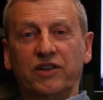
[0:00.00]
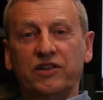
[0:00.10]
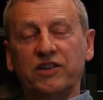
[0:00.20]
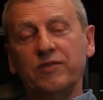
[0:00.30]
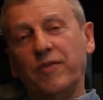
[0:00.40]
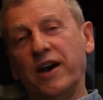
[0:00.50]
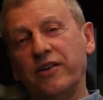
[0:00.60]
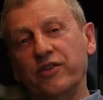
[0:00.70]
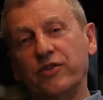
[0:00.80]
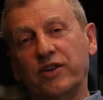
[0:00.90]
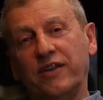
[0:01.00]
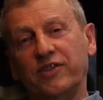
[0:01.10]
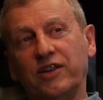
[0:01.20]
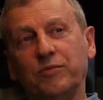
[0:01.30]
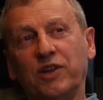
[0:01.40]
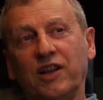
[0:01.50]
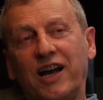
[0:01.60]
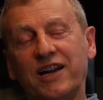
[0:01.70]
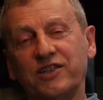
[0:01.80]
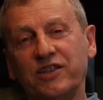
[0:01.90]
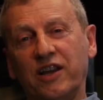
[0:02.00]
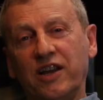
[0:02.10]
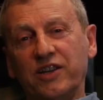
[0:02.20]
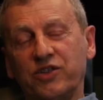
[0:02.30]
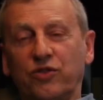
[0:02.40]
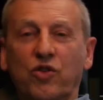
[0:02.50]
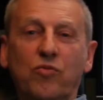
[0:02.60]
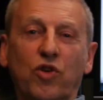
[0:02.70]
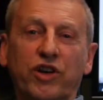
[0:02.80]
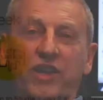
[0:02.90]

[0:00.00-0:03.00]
it doesn't matter, you don't have to come to class. So no more